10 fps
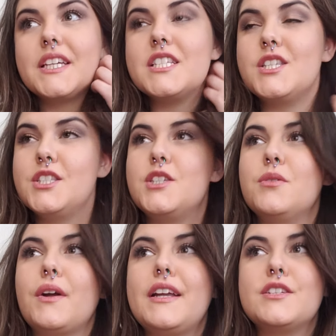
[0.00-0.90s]
is you
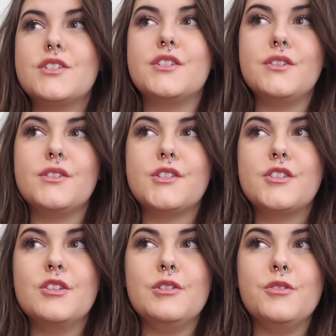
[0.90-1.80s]
were introduced
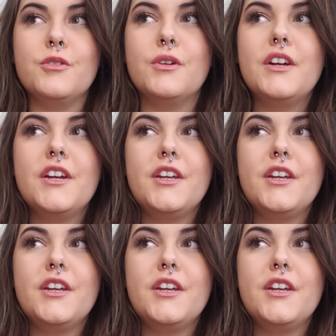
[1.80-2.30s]
to,